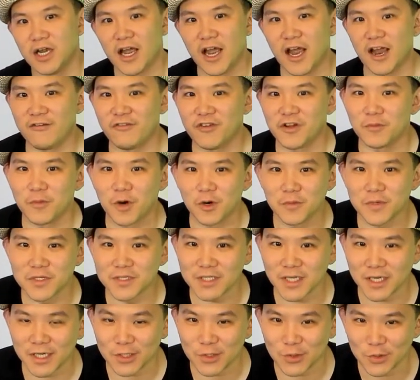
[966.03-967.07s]
Every moment
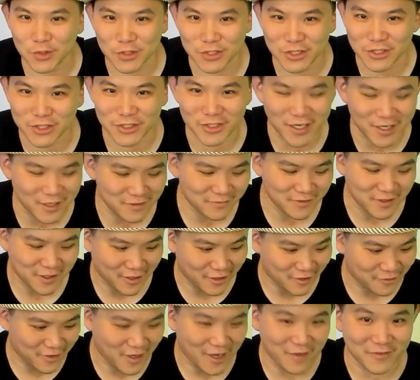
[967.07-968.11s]
is like a torture, and you
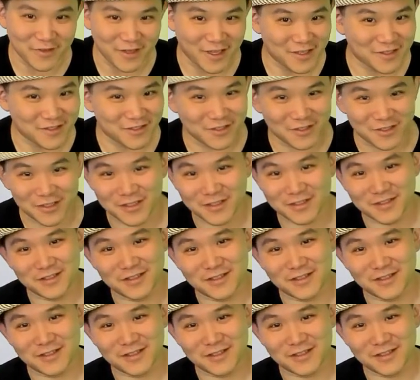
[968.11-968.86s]
know, having answered the,